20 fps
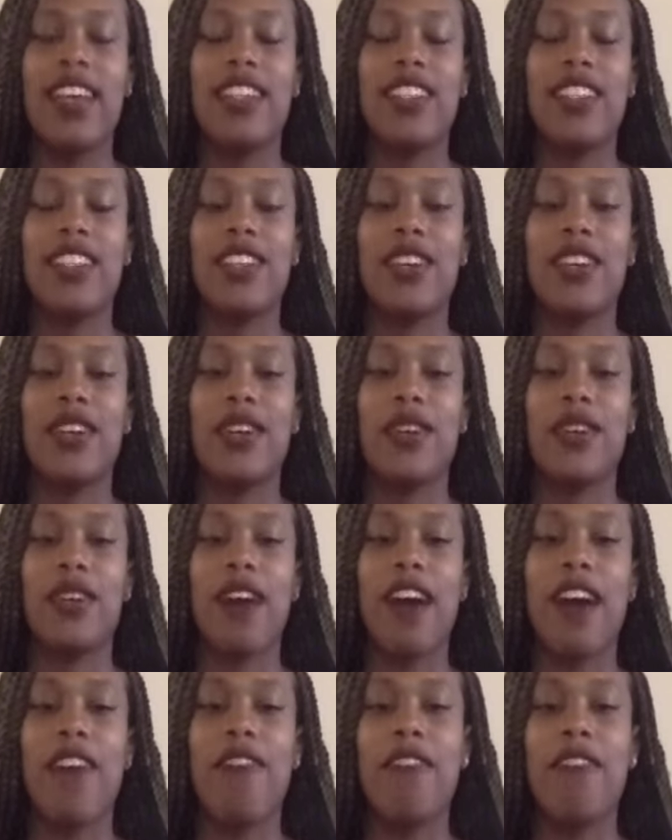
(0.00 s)
So
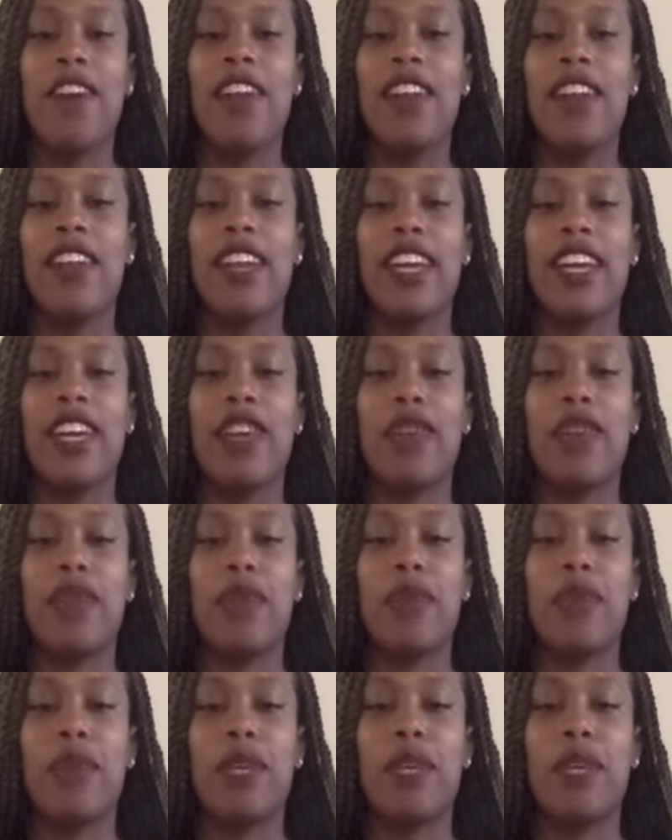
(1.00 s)
I felt like it
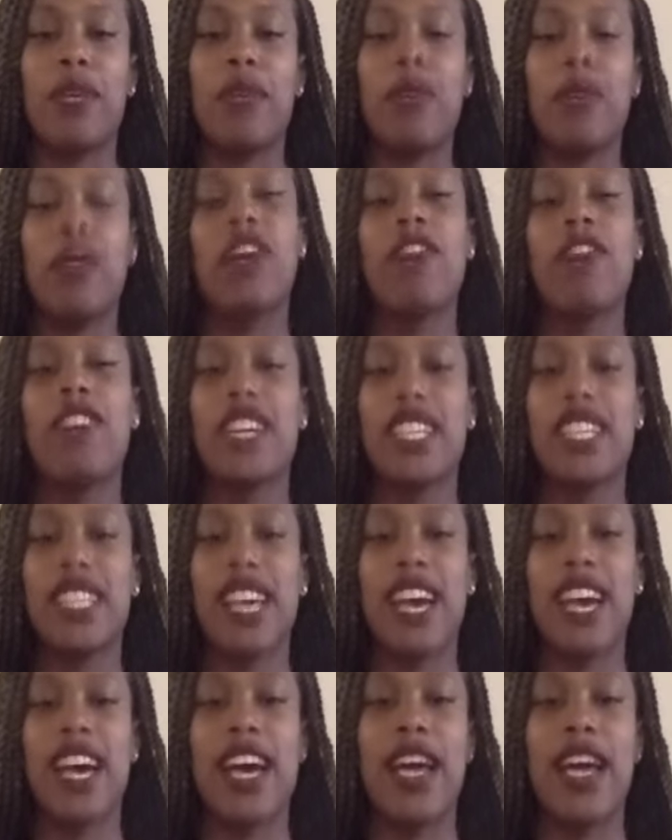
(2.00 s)
would be perfect
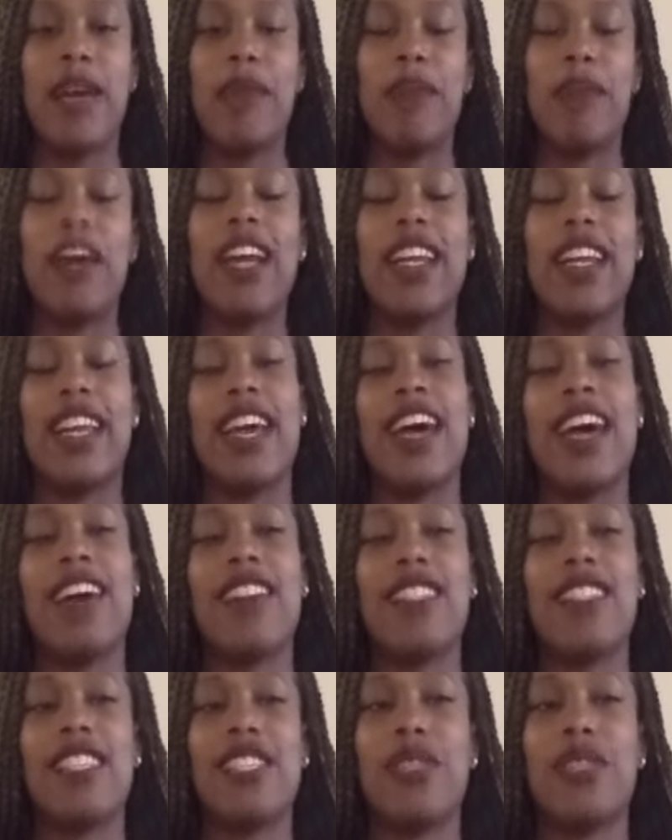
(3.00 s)
time right now,
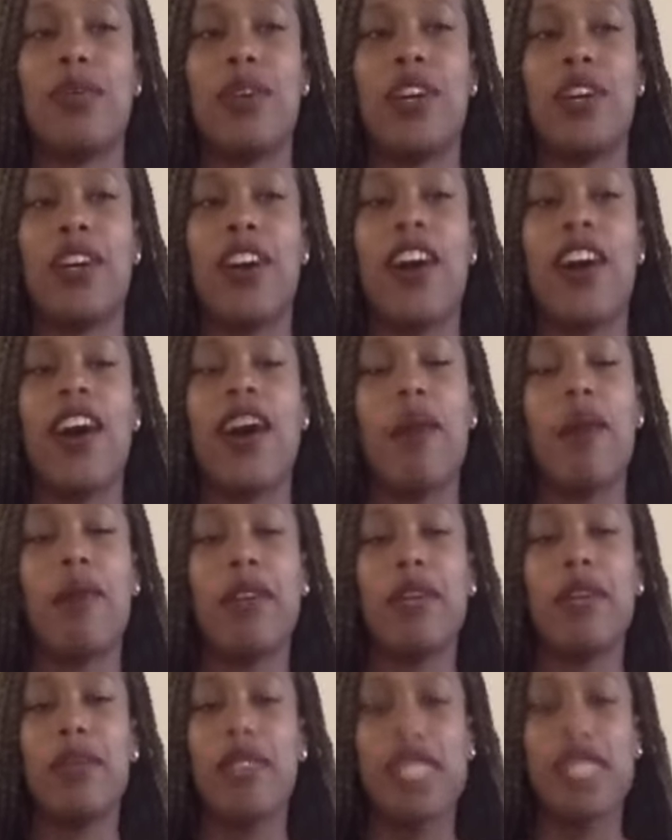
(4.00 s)
since we're all
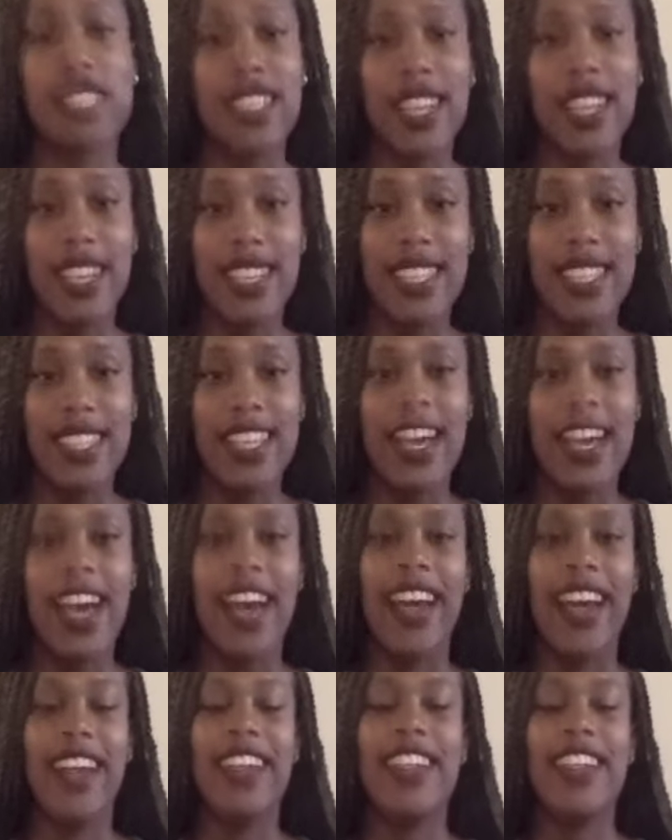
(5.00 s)
pretty much stuck
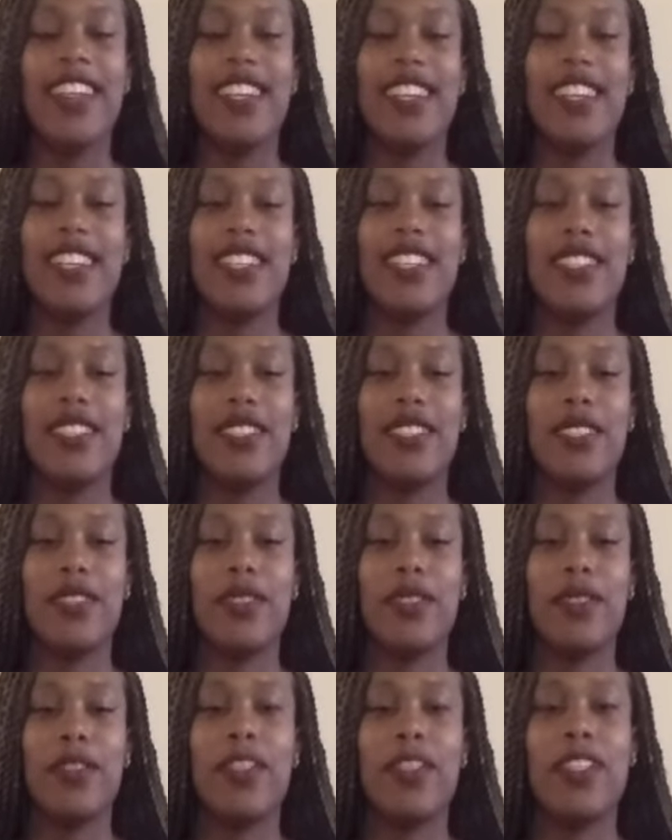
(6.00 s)
inside,
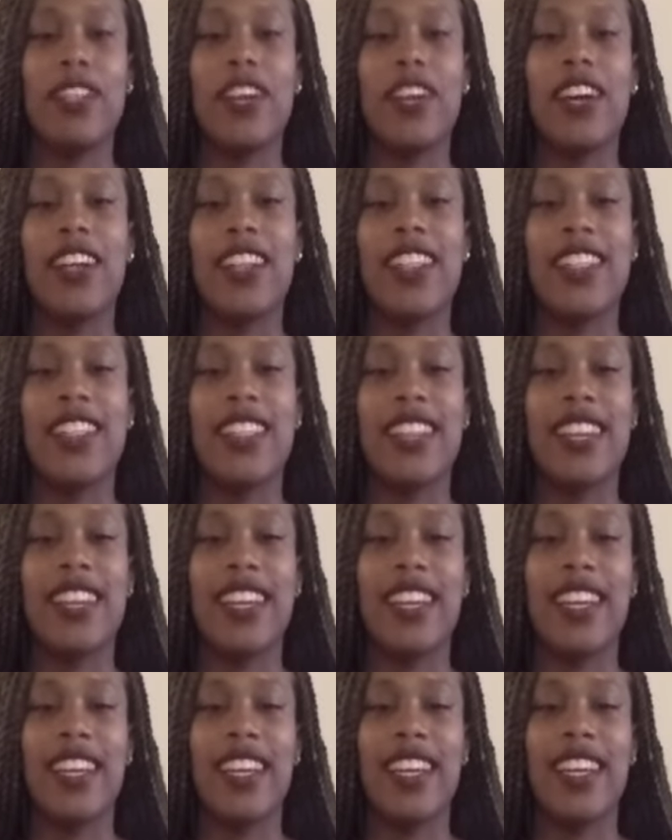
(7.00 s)
to start
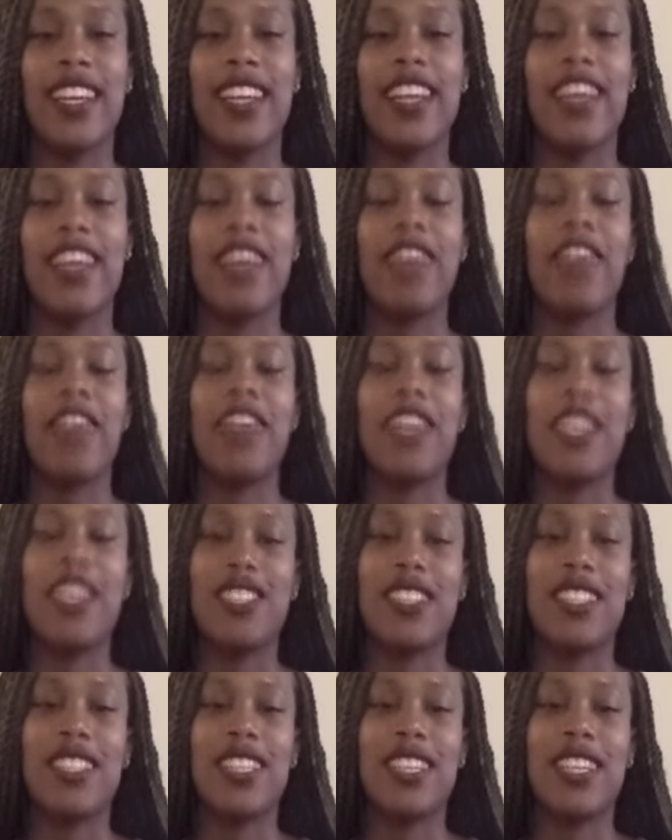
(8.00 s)
studying if you're
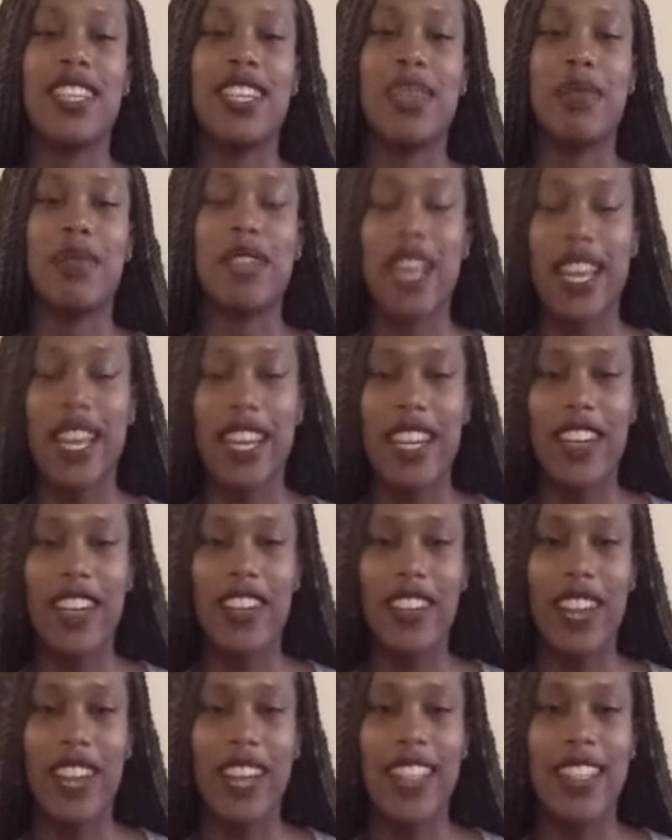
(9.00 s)
interested in obtaining
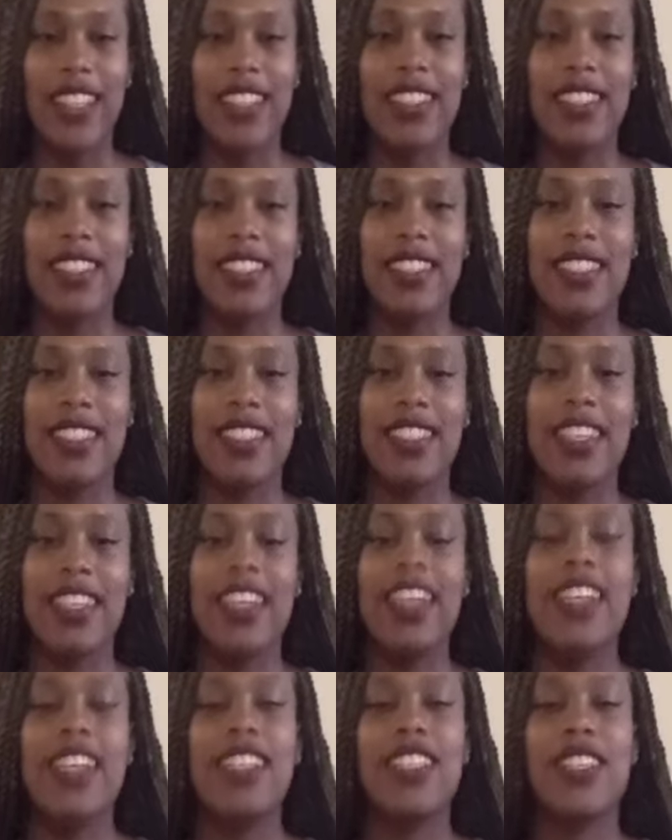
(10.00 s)
your license.
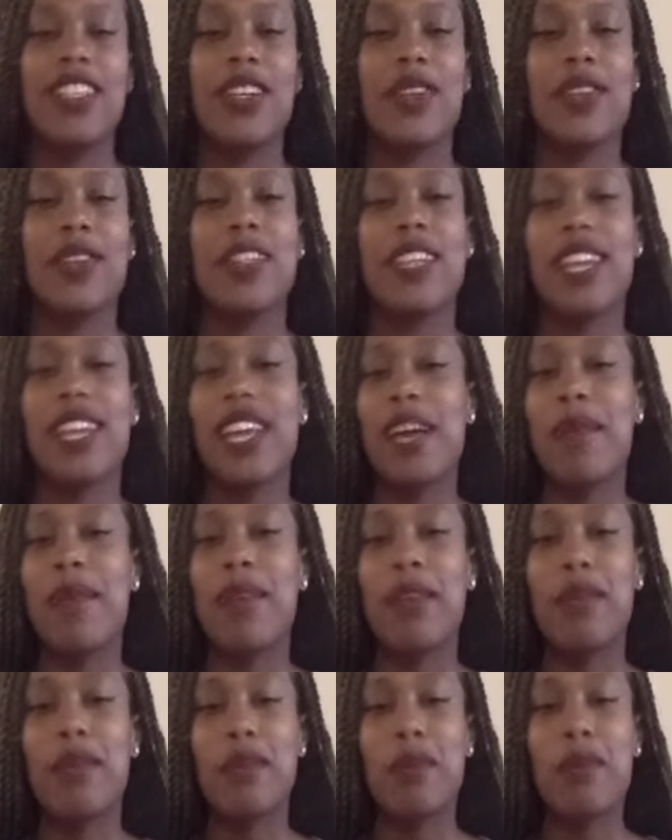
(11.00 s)
So today I'm
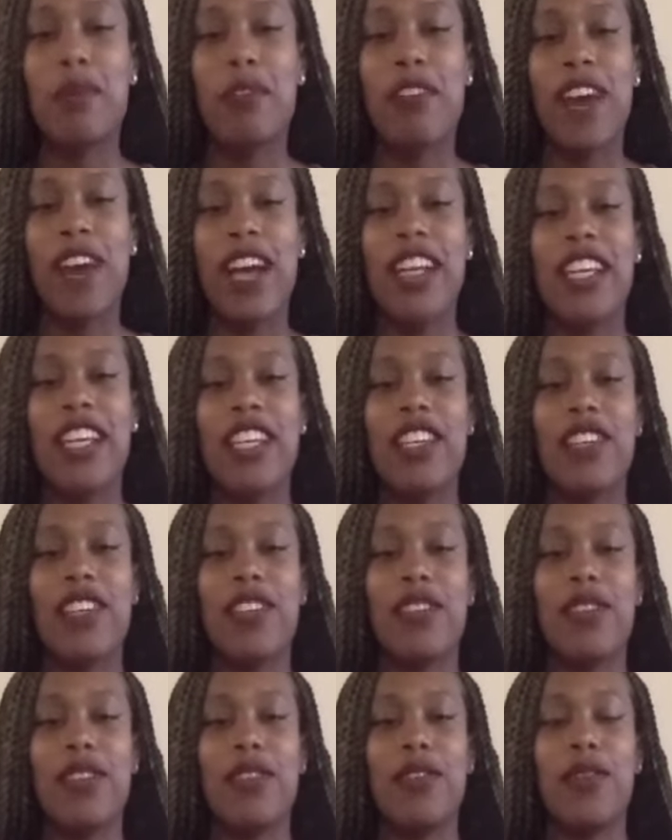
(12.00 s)
going to be providing
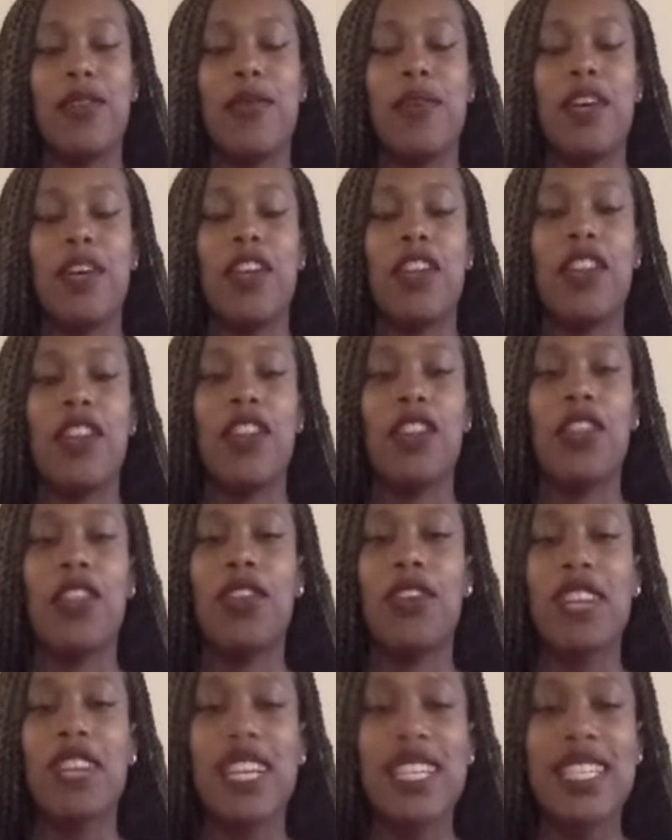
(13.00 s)
you with
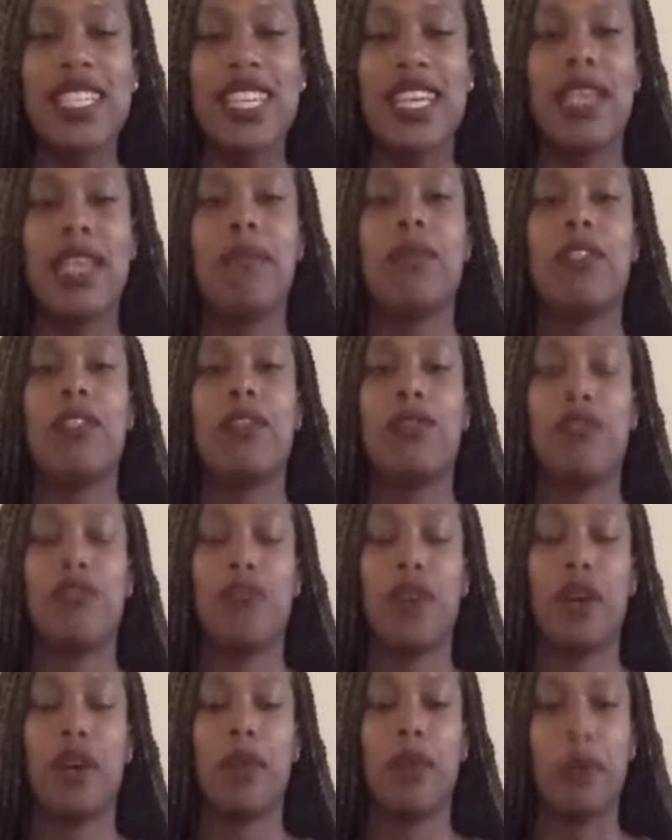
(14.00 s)
3 tips
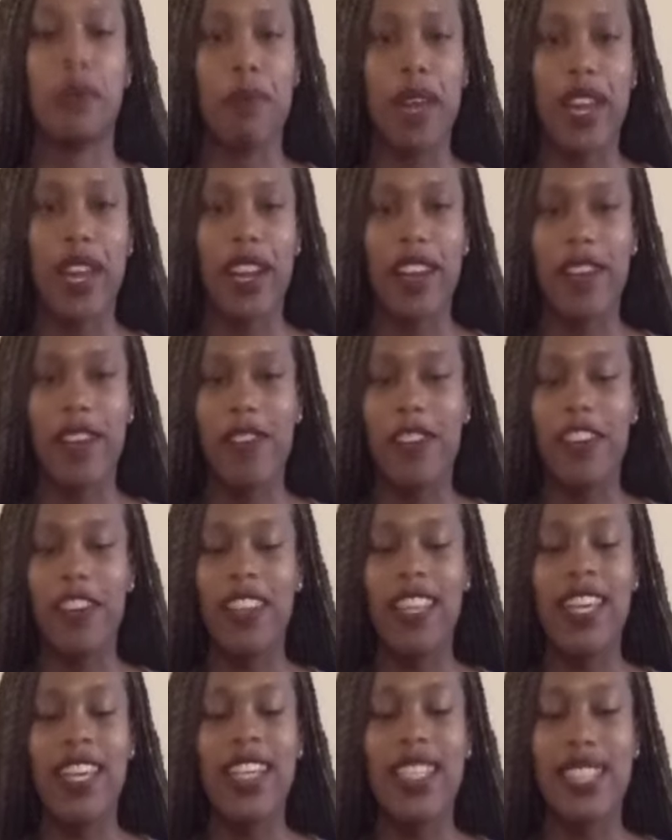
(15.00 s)
for preparing for
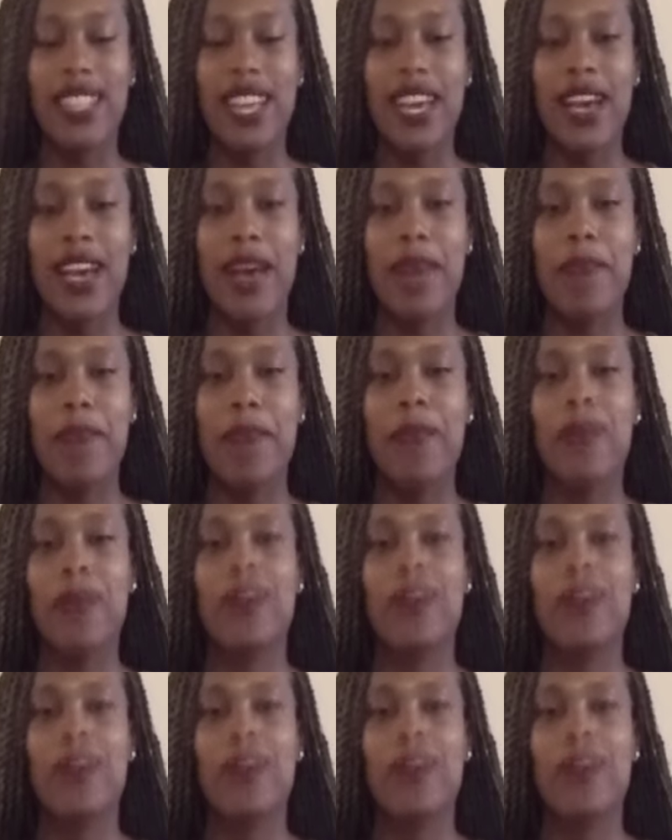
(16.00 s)
the exam.